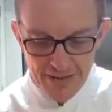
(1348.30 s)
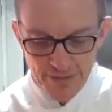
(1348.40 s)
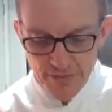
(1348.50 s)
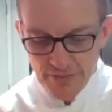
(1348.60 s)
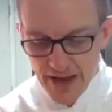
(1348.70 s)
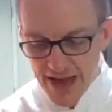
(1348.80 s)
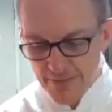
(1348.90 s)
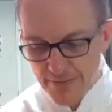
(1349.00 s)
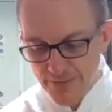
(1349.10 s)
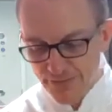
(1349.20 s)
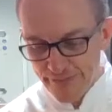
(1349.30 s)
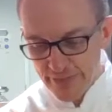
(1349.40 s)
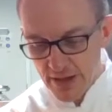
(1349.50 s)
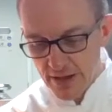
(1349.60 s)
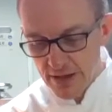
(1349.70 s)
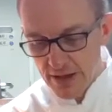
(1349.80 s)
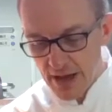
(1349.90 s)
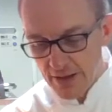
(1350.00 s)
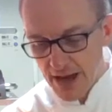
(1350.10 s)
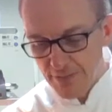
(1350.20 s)
They put
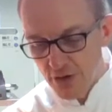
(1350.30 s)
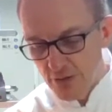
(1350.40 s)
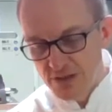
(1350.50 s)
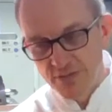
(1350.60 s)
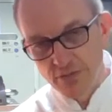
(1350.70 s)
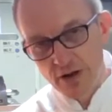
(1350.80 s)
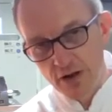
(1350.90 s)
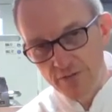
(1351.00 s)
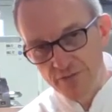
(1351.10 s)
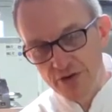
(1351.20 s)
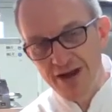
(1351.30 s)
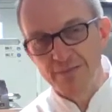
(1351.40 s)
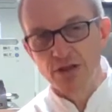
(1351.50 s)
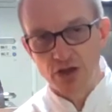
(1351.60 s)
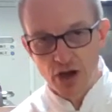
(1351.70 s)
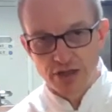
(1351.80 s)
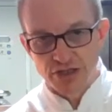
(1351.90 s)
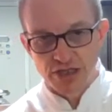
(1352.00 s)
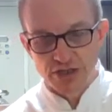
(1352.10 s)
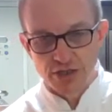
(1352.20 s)
a couple of knobs of crumbled goat
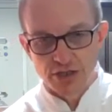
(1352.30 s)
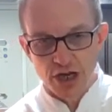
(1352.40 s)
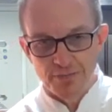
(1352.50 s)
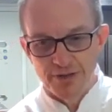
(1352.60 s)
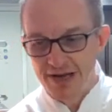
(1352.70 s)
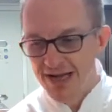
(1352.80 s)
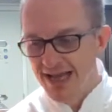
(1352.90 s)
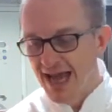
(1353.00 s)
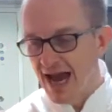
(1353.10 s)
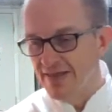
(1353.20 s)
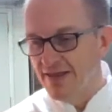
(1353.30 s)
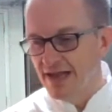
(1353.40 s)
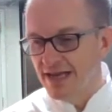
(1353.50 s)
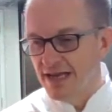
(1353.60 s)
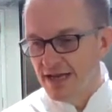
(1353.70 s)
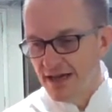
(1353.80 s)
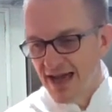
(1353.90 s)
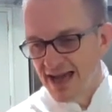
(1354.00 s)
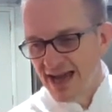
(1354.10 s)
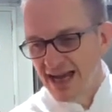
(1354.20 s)
cheese on top, and then they did
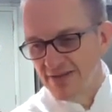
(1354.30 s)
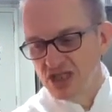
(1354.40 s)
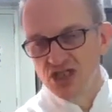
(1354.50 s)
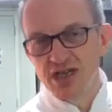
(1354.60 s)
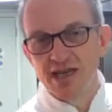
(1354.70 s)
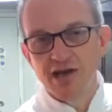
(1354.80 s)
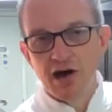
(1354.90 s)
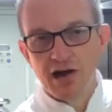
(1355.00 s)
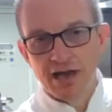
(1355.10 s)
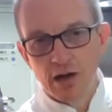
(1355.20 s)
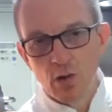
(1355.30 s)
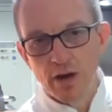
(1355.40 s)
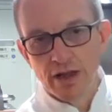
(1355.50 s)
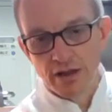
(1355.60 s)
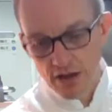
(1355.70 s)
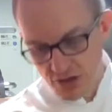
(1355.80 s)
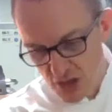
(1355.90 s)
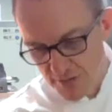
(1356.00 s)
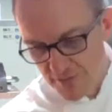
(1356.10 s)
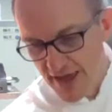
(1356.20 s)
a kind of a chili garlic oil on
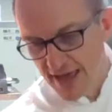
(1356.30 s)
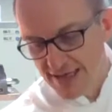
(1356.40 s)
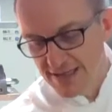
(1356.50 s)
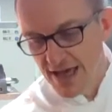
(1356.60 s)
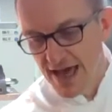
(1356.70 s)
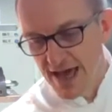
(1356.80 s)
top of that.